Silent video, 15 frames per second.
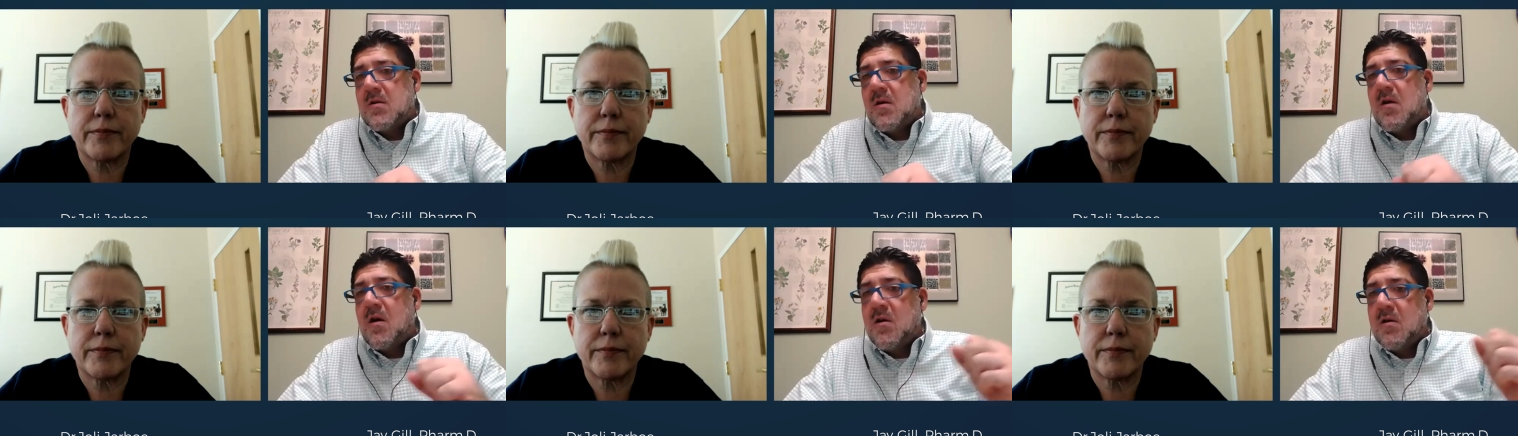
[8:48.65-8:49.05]

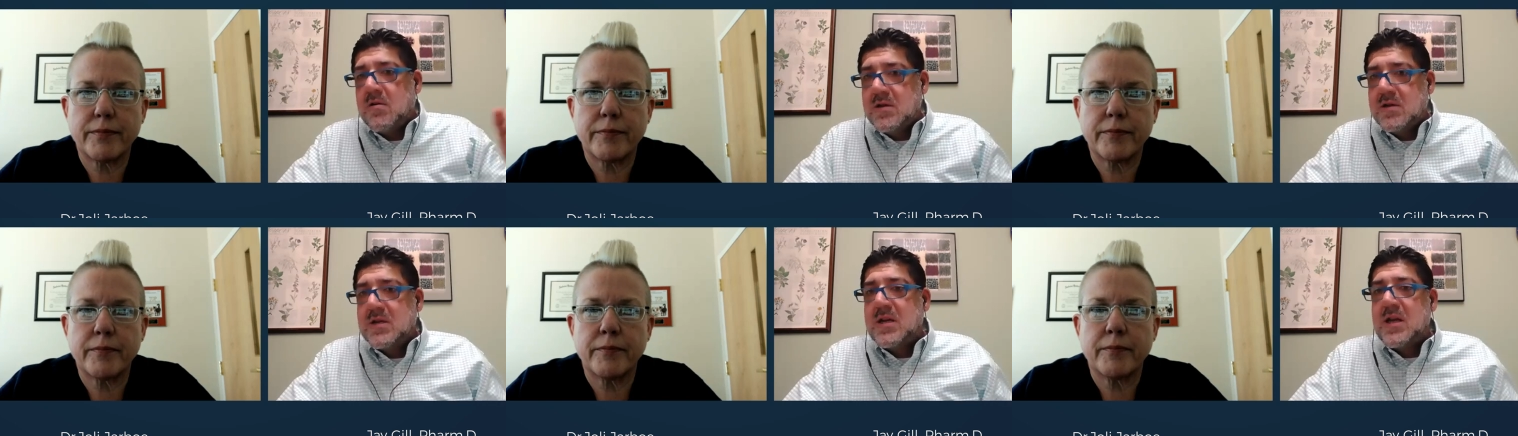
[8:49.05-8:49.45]
Speaker 1: all
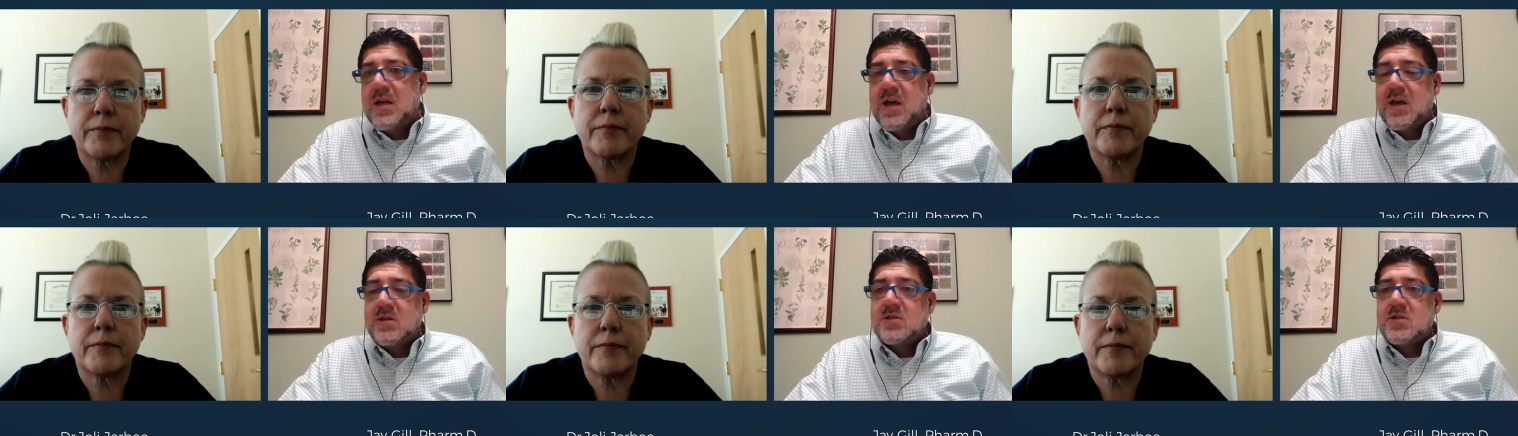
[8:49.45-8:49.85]
the
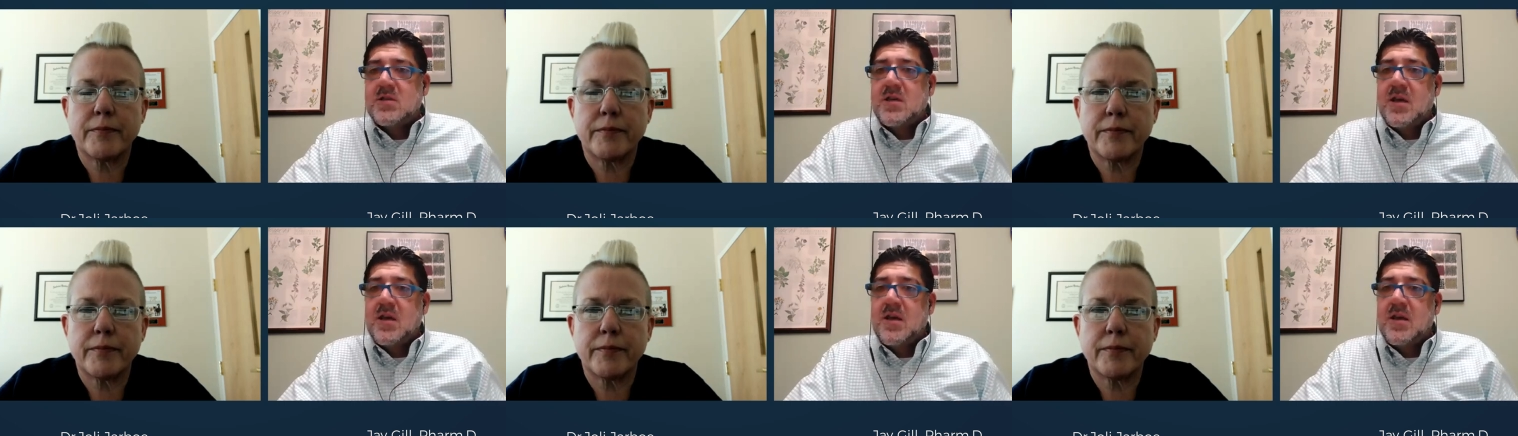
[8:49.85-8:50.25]

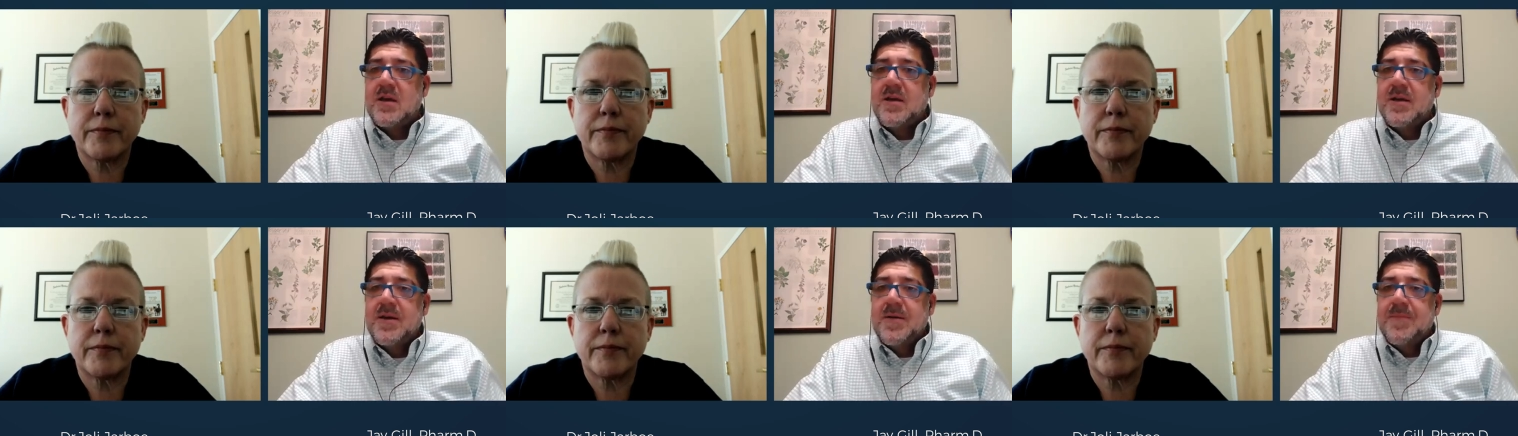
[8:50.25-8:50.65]
THC
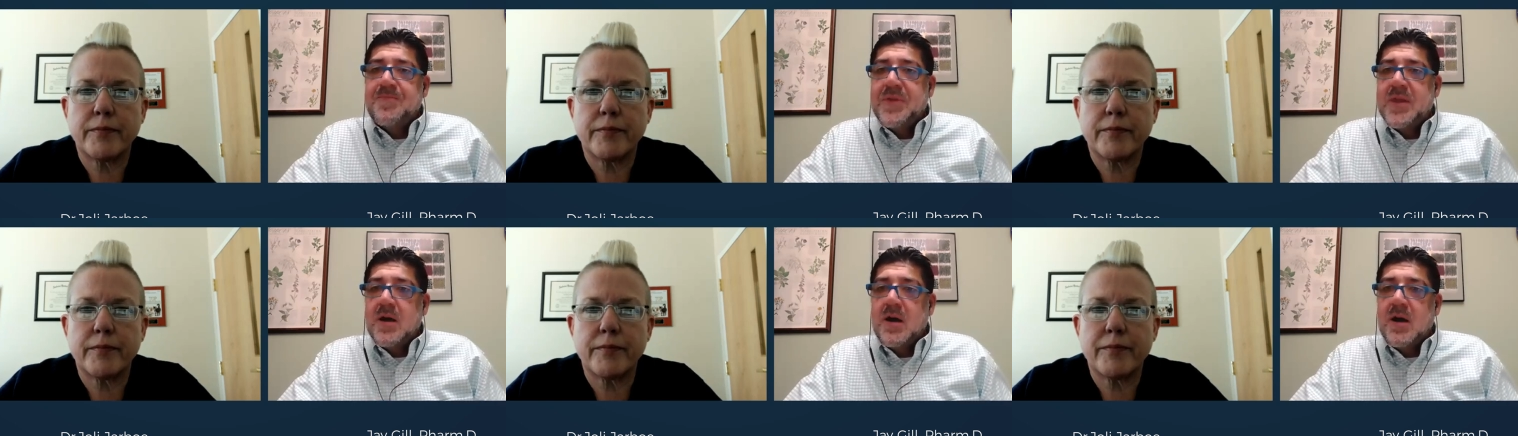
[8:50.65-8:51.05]

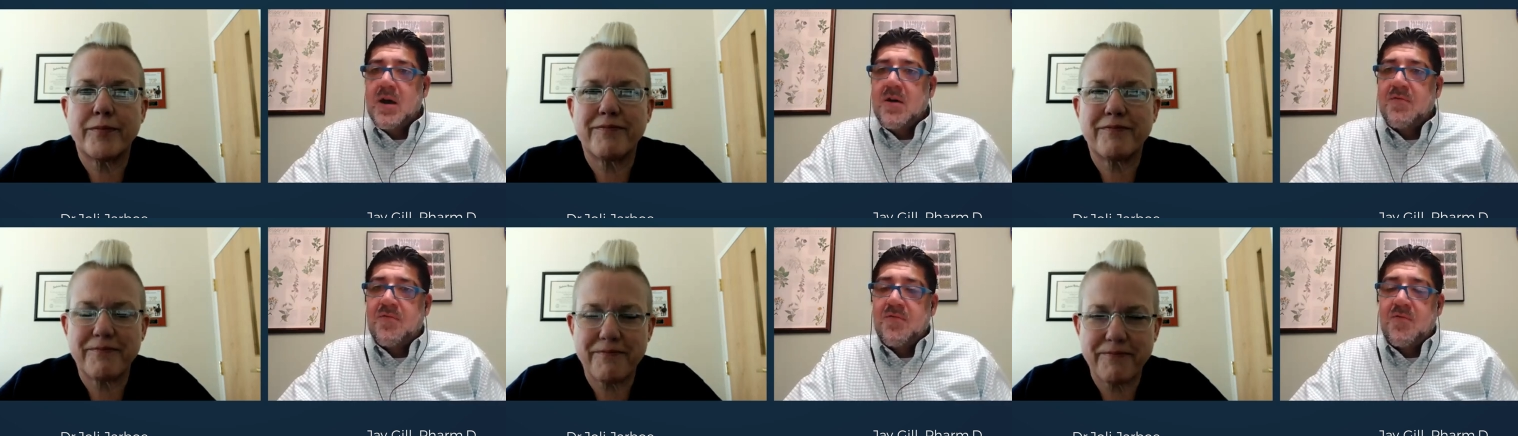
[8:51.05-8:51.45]
uh,
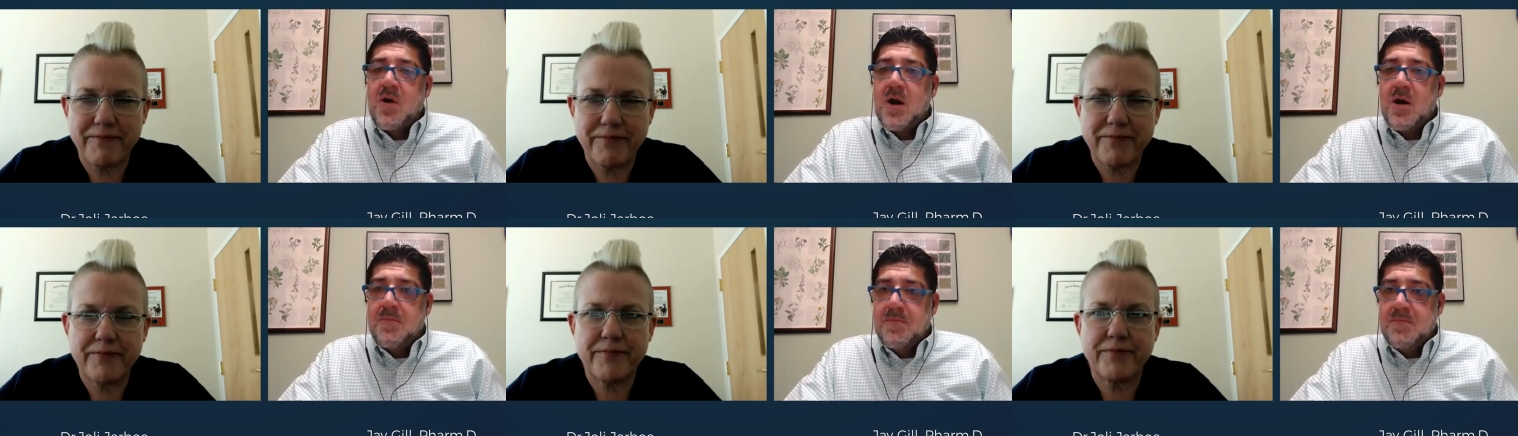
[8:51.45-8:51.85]

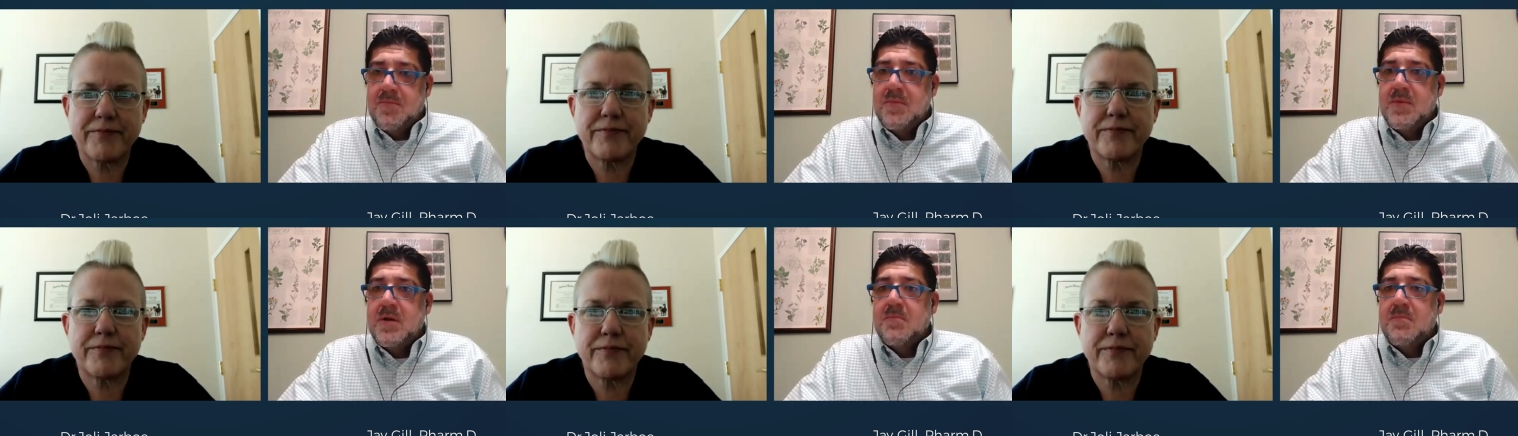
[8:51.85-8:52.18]
from,